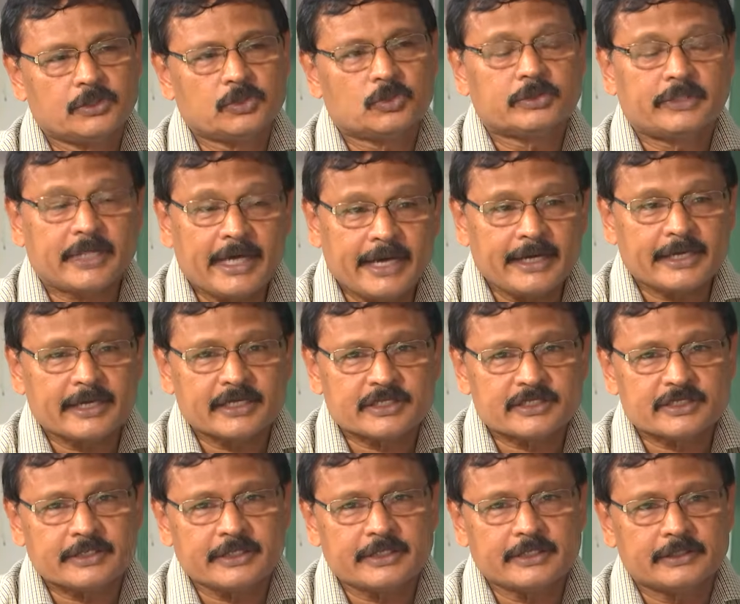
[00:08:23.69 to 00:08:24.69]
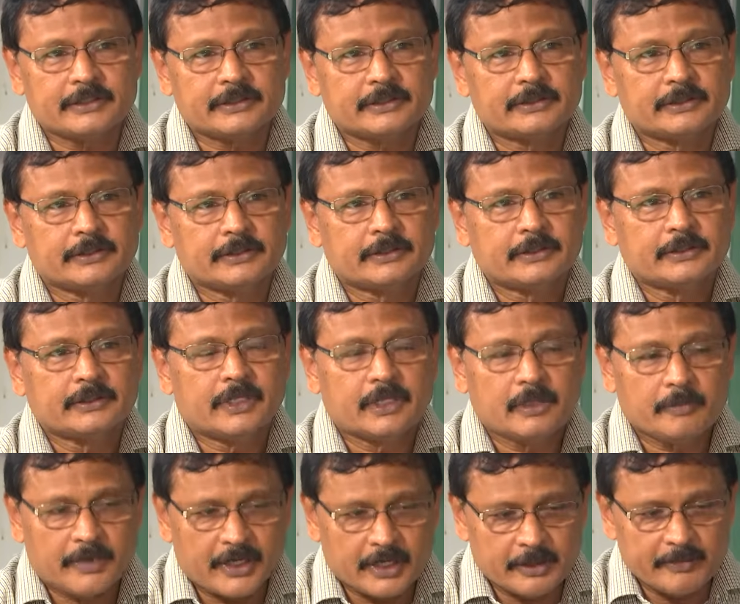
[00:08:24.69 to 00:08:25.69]
To that extent, the
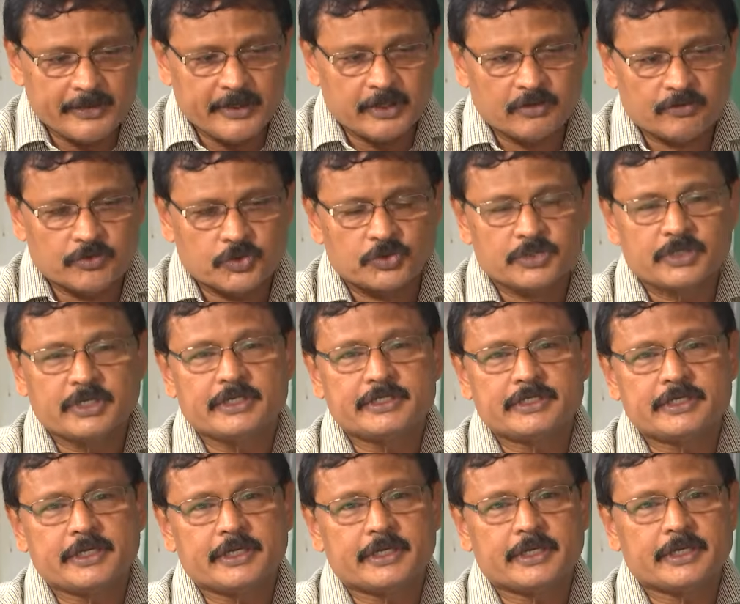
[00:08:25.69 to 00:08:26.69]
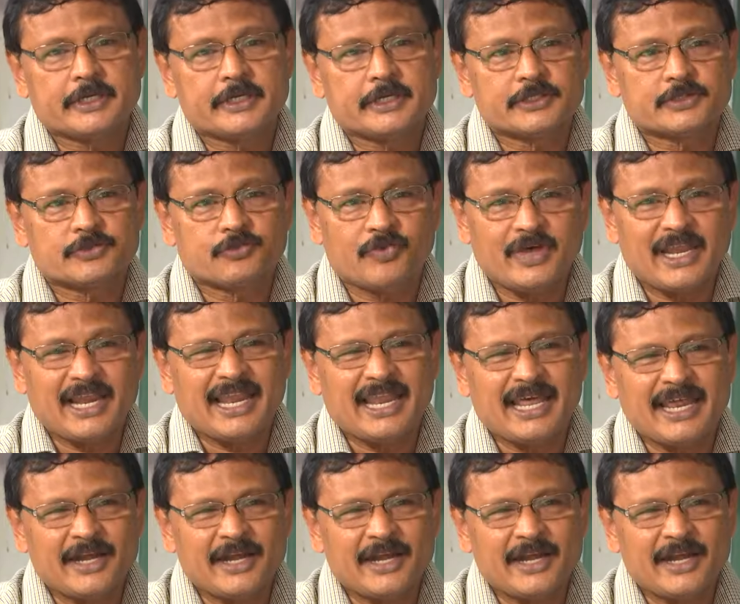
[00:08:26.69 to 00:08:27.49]
Department of Ocean Engineering is well